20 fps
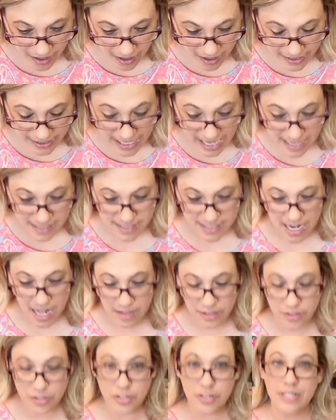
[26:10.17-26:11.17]
Yes,
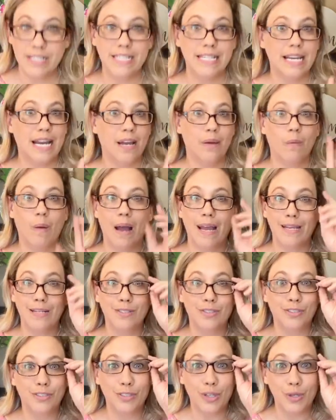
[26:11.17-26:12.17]
Dollar Tree DIY
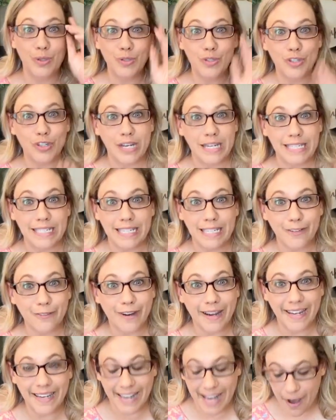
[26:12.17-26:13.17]
is so trending
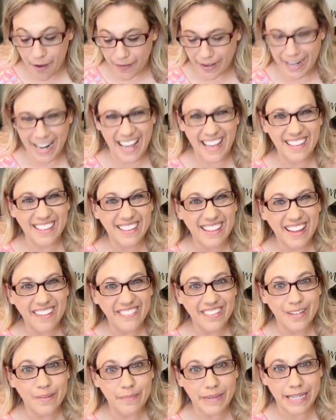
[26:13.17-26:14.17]
right now, and I love
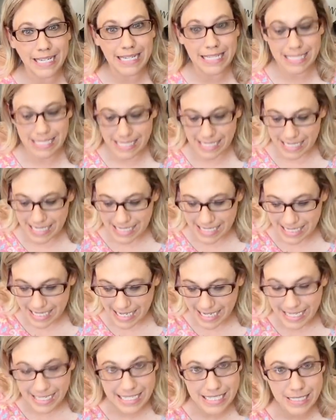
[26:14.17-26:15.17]
it because it's
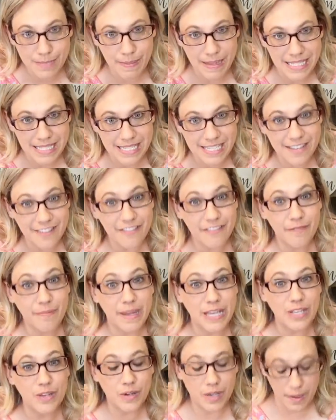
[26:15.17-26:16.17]
inexpensive,
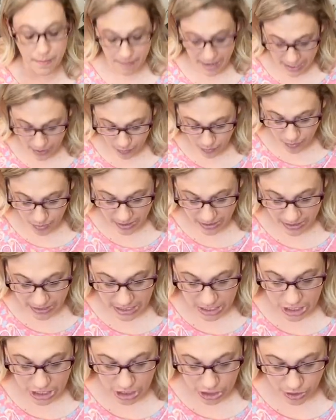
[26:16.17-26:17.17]
but you can make
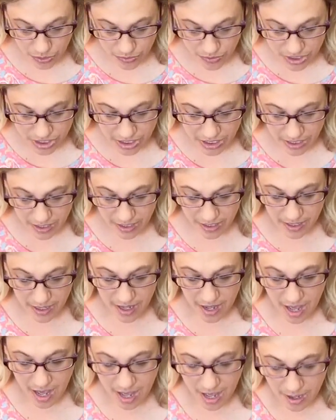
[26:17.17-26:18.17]
really cute
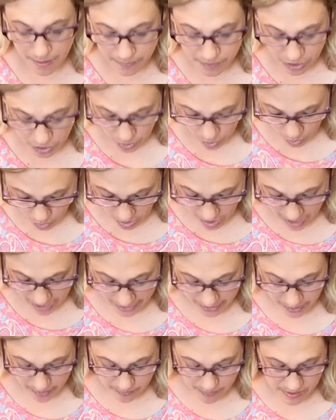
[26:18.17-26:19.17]
decor
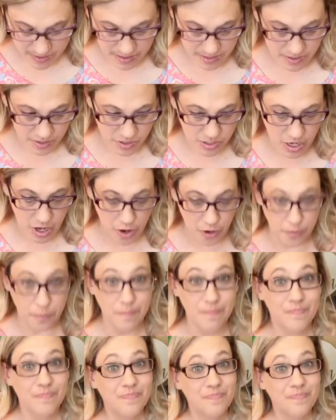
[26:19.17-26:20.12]
items. And so